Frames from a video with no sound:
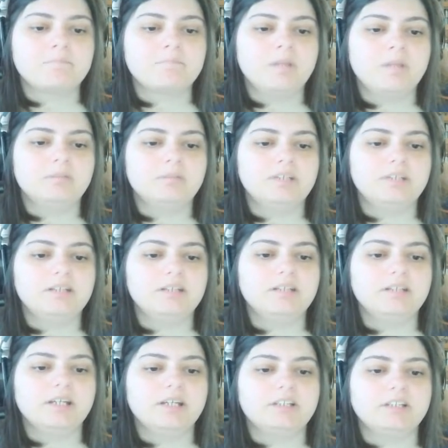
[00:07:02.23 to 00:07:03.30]
I'm going to take a
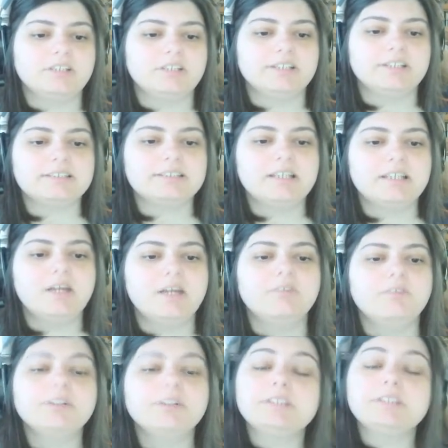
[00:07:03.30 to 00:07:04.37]
look at our dress.
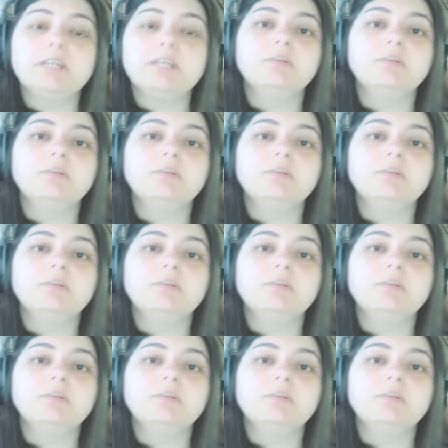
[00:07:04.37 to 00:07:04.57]
First thing,